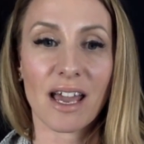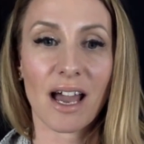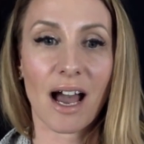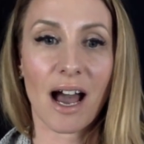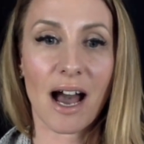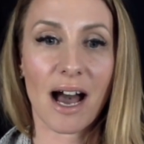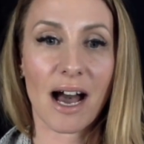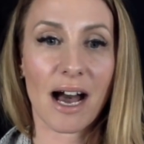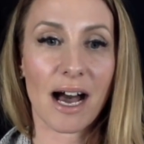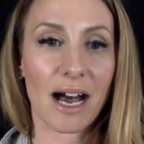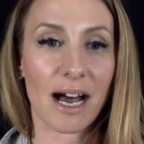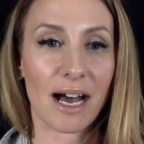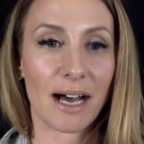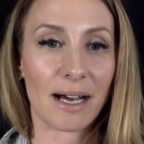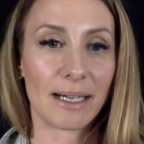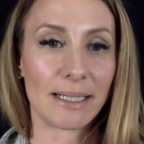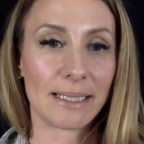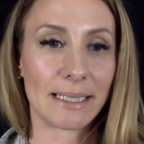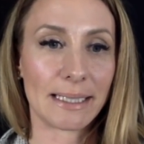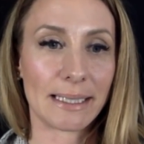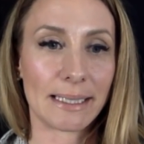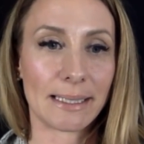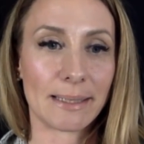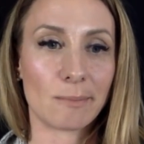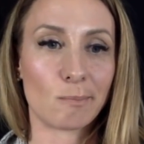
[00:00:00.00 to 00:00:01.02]

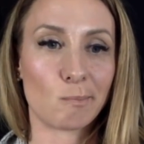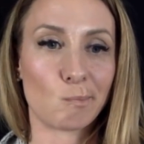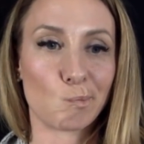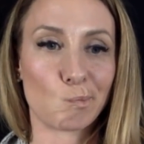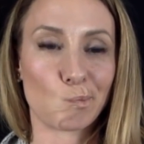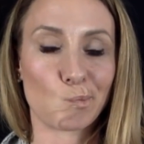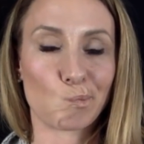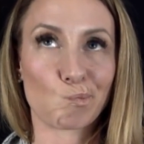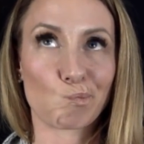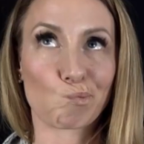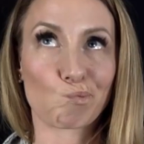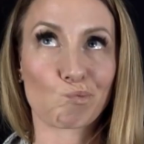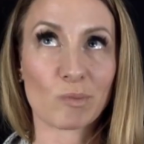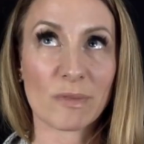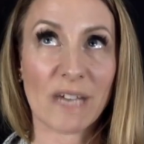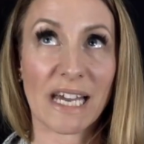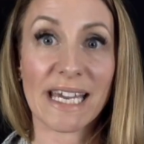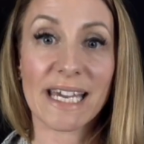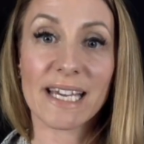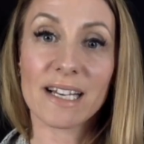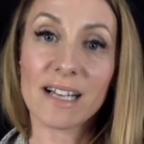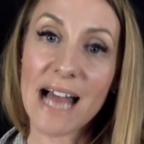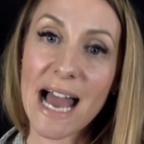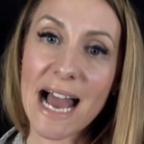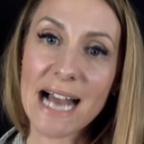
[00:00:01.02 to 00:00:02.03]
Um,
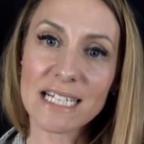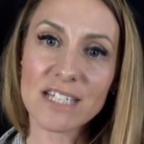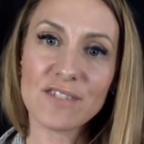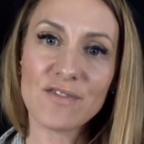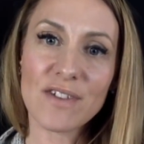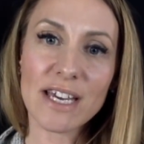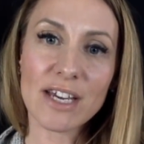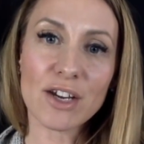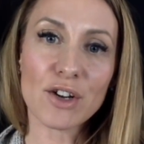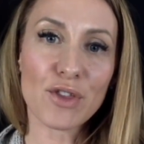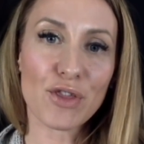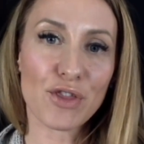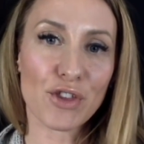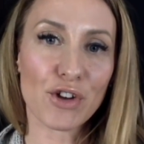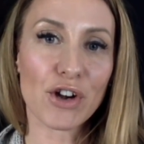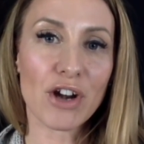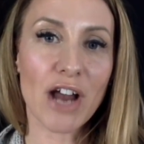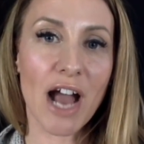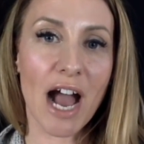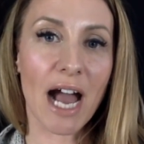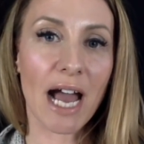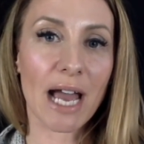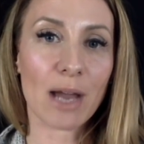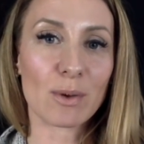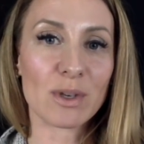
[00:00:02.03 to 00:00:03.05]
it'll activate your third
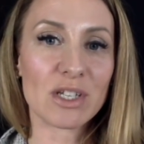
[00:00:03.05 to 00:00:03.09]
eye,